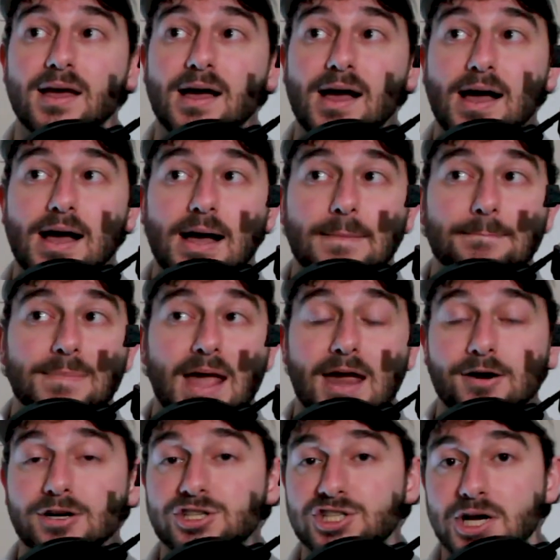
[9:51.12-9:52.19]

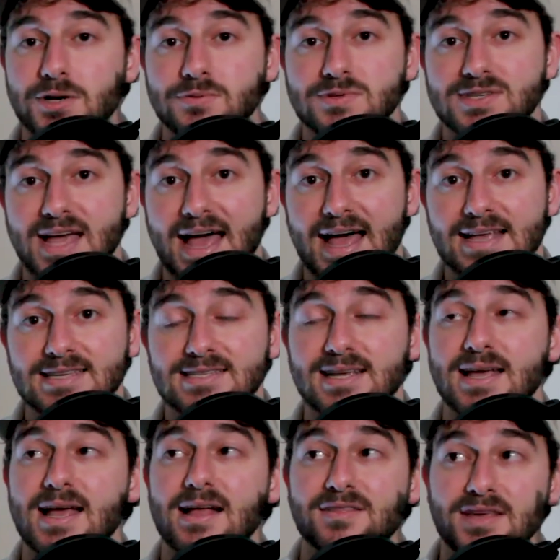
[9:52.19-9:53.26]
Aaron Jones has
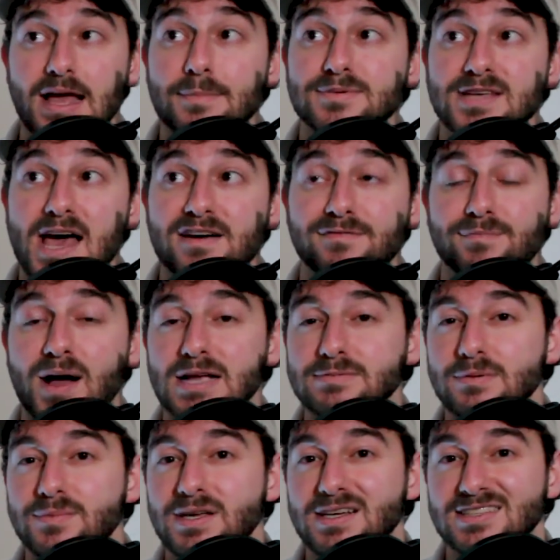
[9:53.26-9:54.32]
the upside of
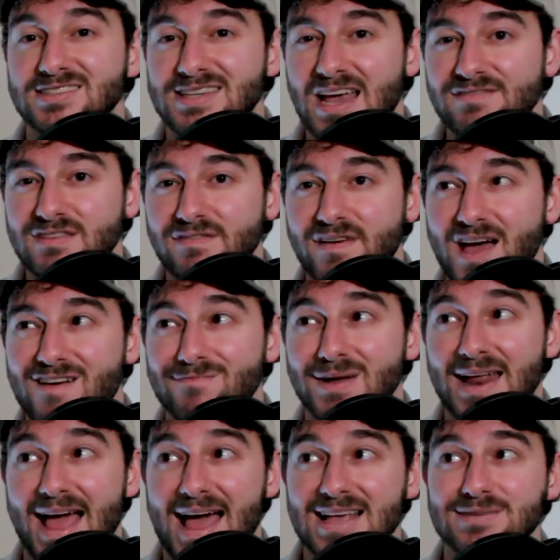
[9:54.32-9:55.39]
possibly being a safety valve,
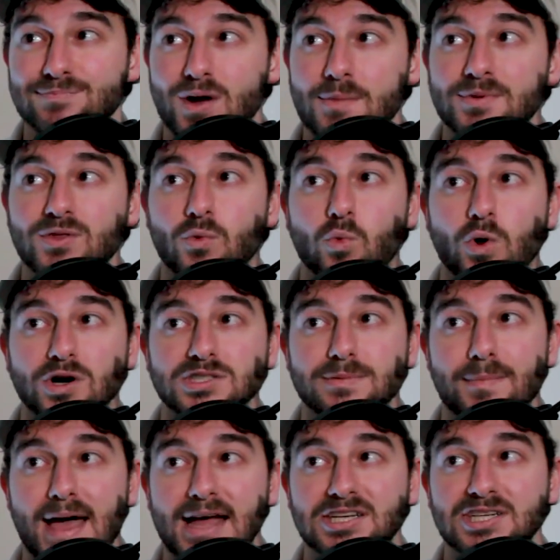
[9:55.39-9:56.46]
but has probably the worst
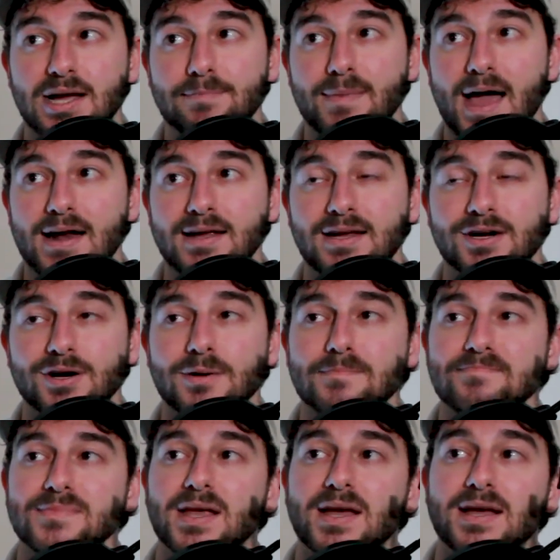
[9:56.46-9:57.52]
matchup out of here.
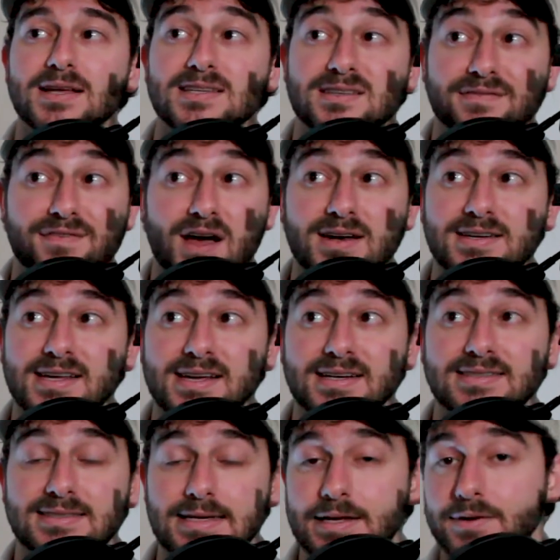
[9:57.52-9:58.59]
Stephon
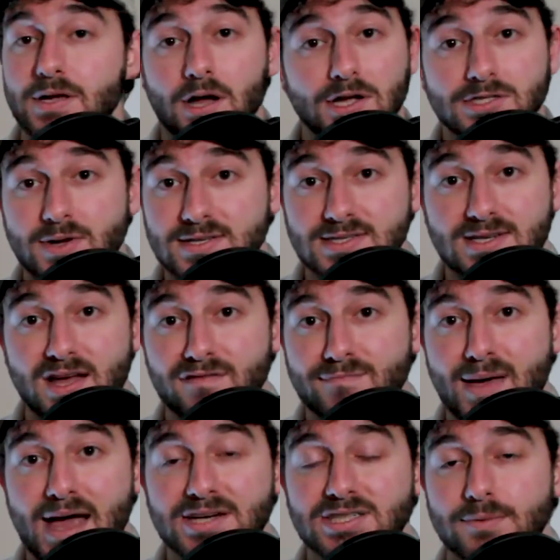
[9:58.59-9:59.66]
Diggs, he also has a tough
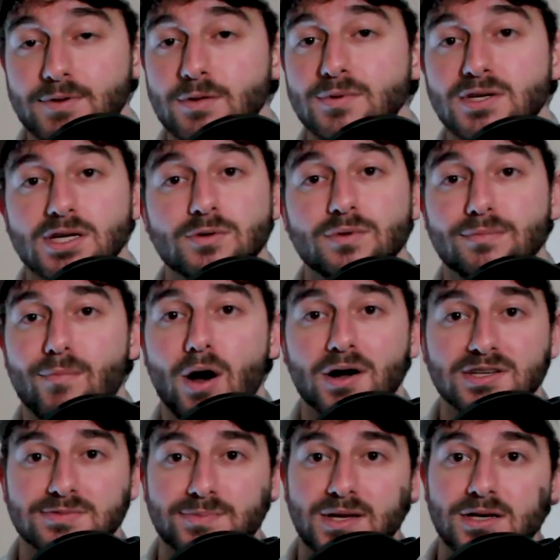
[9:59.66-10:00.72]
matchup. He'll be dealing with
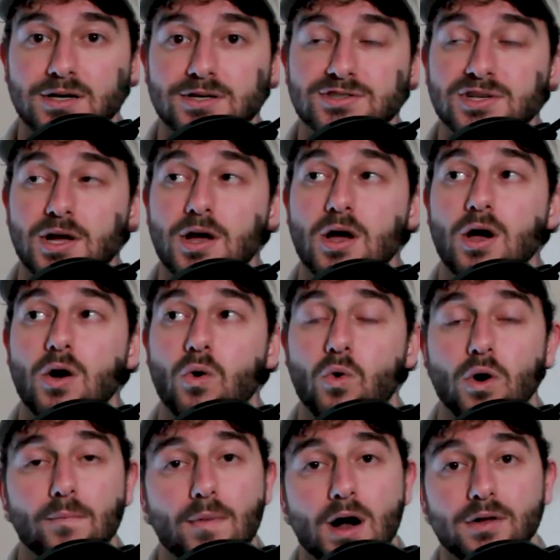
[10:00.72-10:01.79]
Marcus Peters
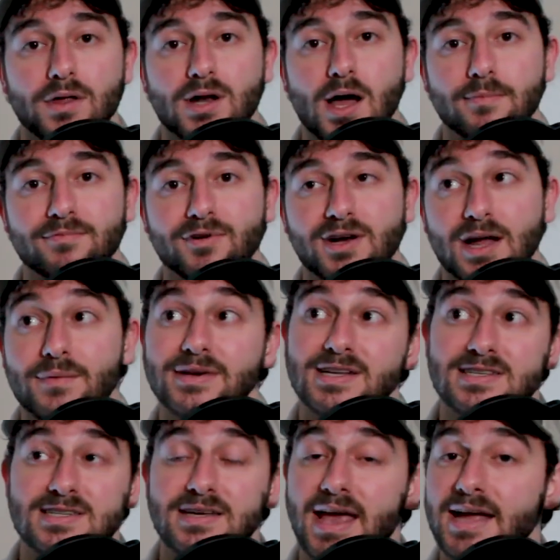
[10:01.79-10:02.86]
or Marlon Humphrey. Now, we
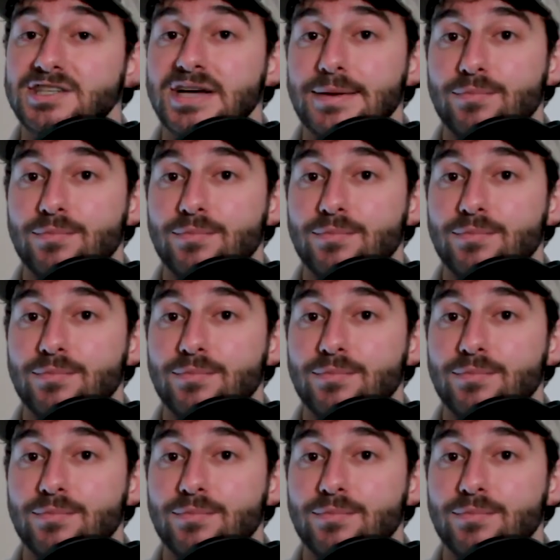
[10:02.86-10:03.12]
did see A.J.